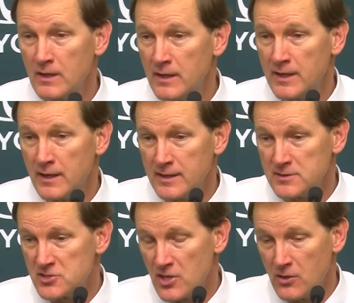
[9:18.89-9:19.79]
and,
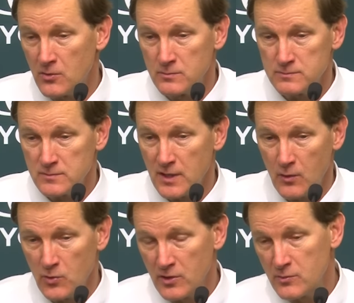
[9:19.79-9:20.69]
and so
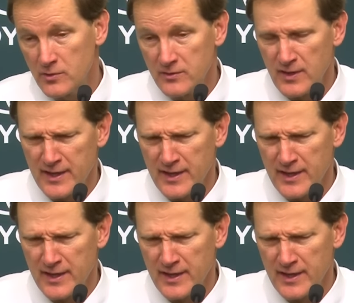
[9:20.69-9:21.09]
I'll work with,